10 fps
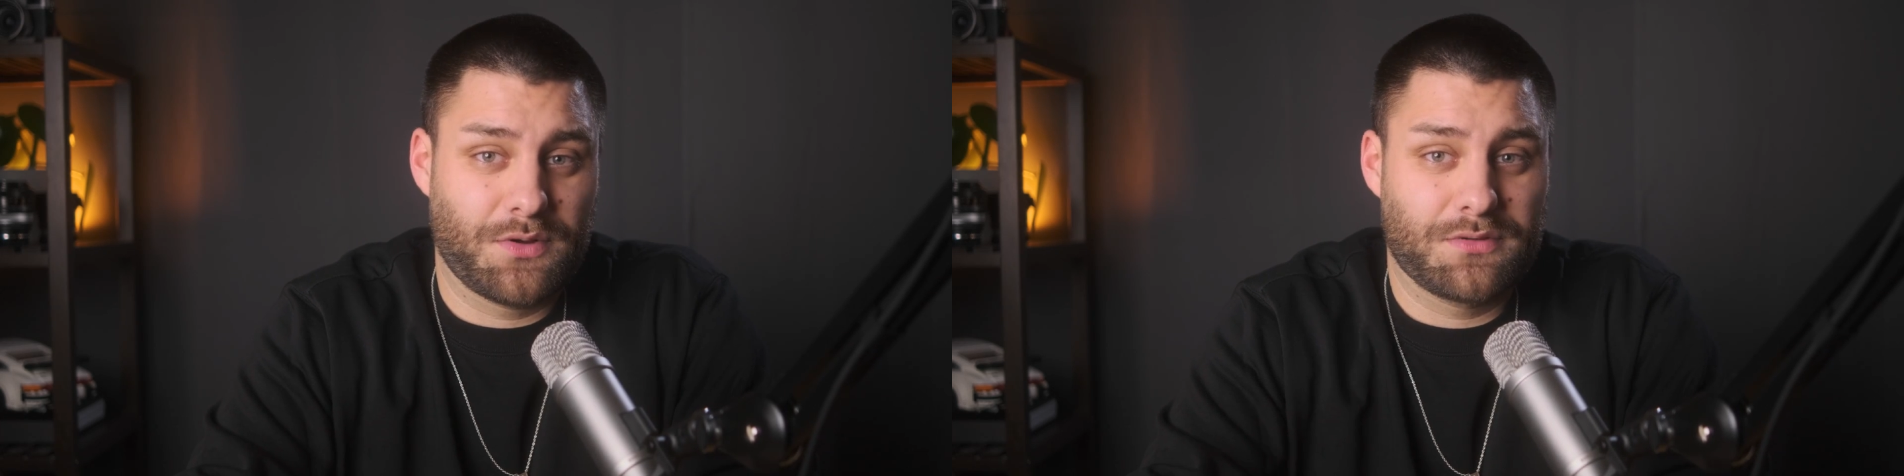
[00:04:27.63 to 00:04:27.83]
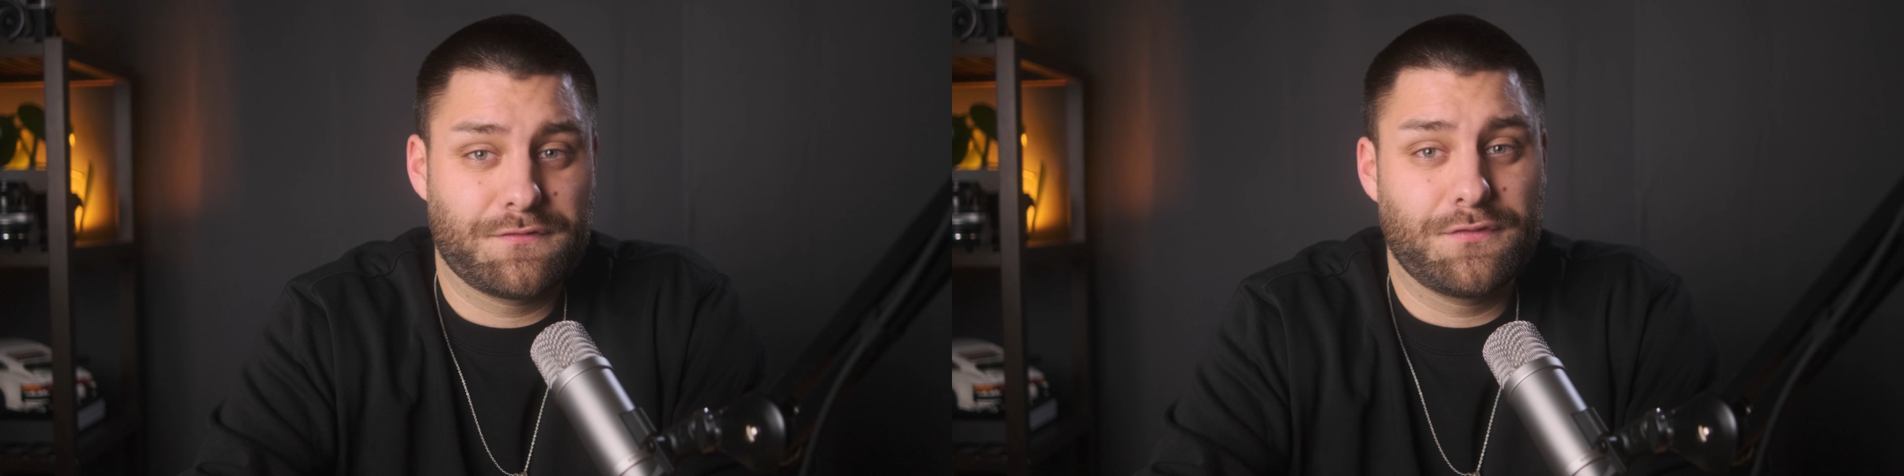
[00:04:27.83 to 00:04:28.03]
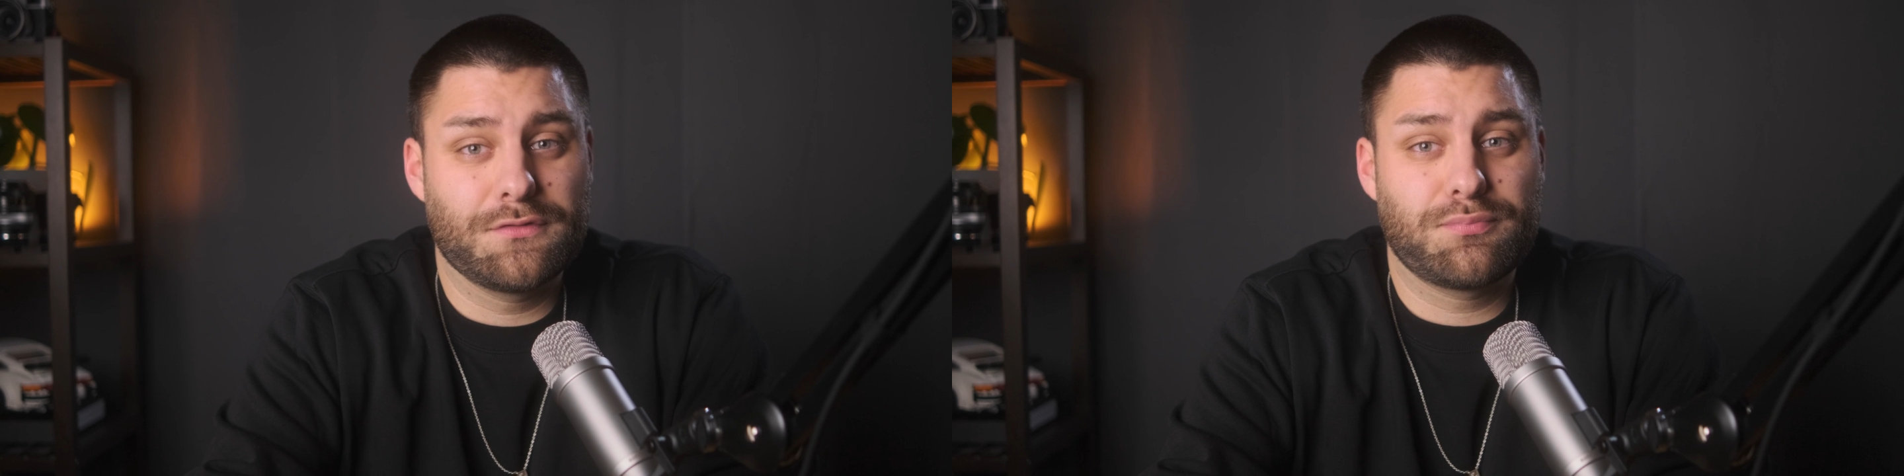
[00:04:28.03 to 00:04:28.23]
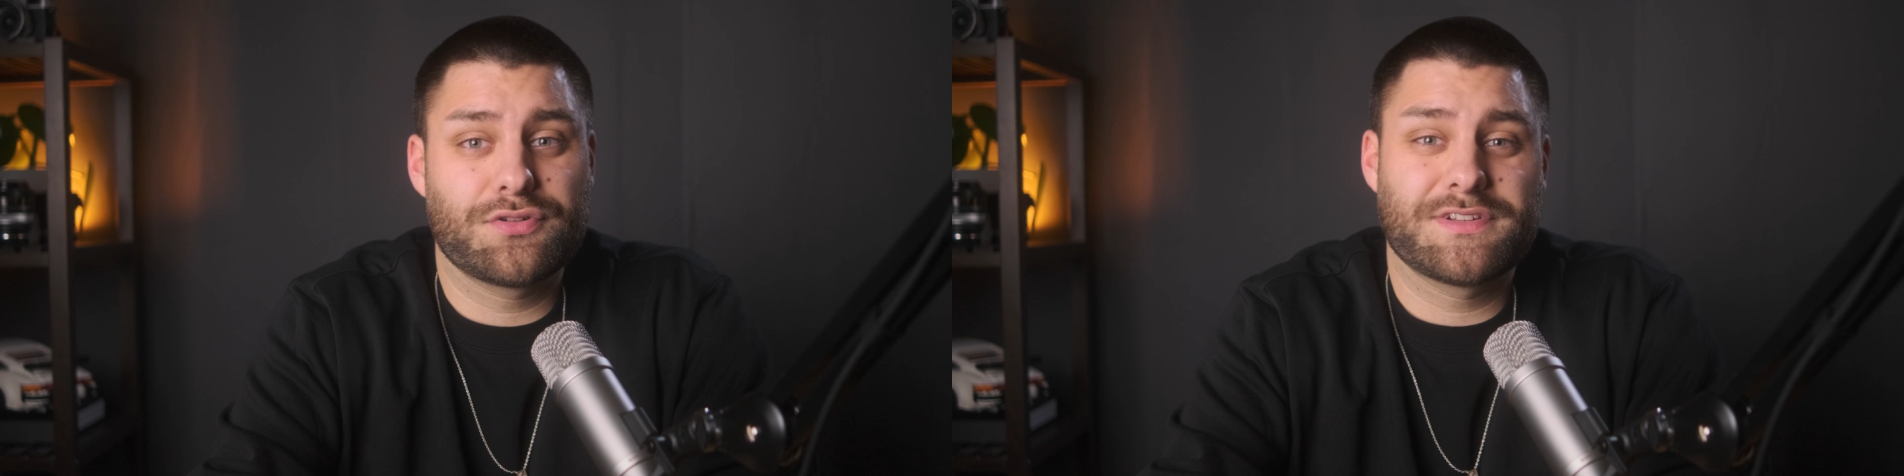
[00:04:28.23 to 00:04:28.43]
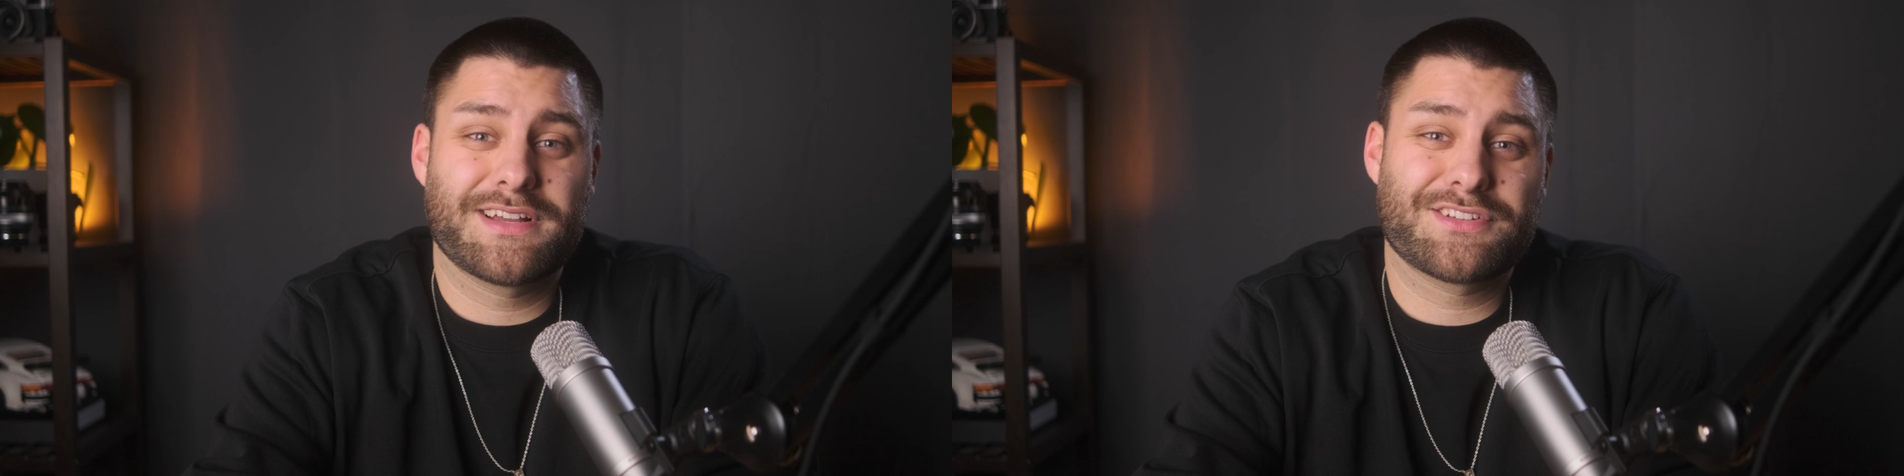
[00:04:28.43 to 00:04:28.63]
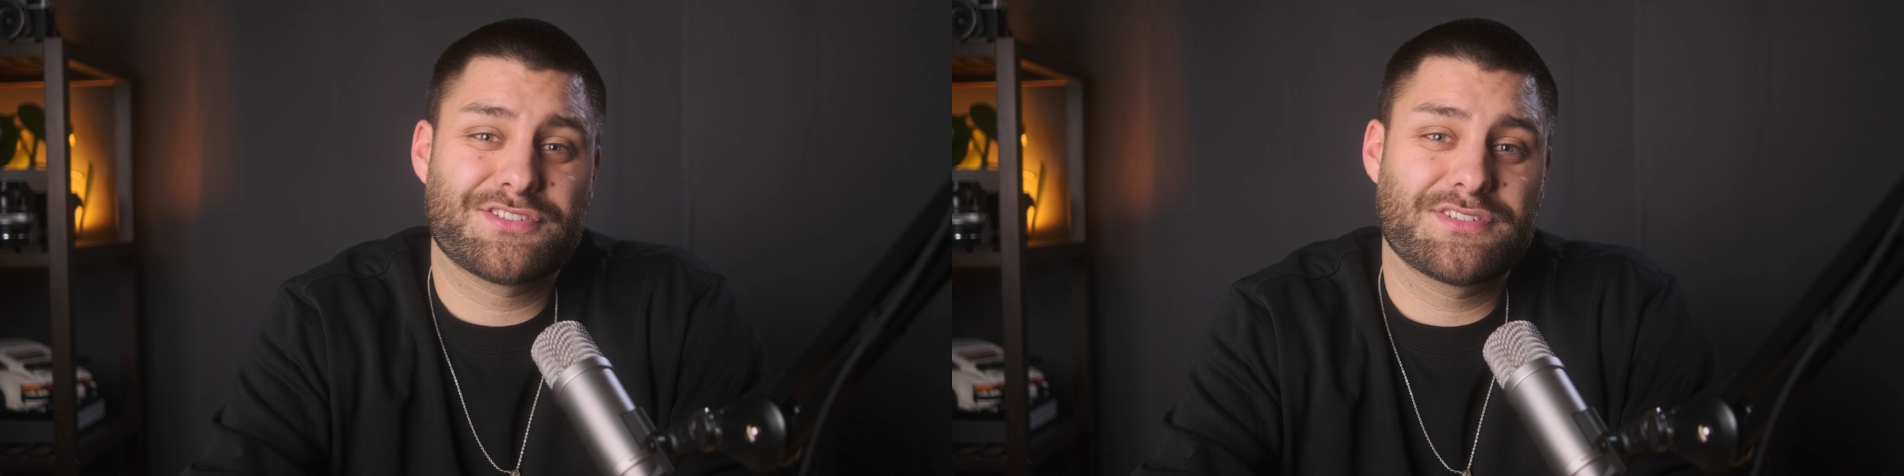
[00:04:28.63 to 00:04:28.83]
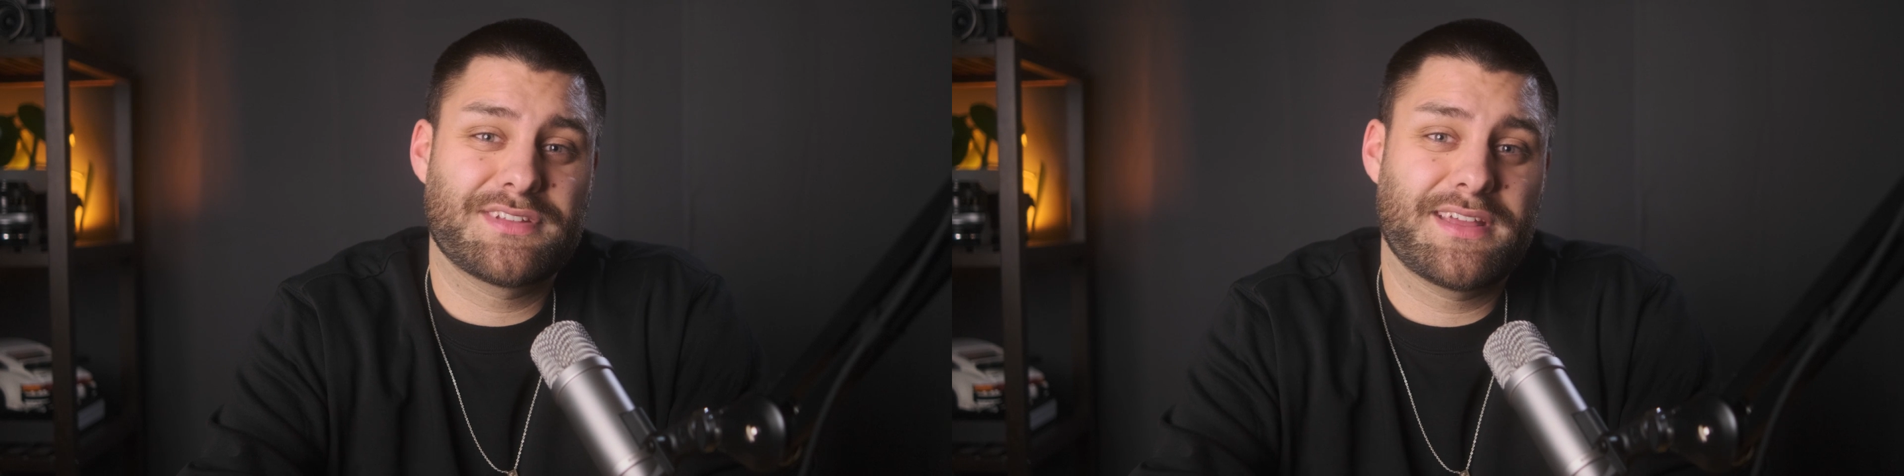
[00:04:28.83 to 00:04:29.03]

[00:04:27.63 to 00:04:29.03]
On a full production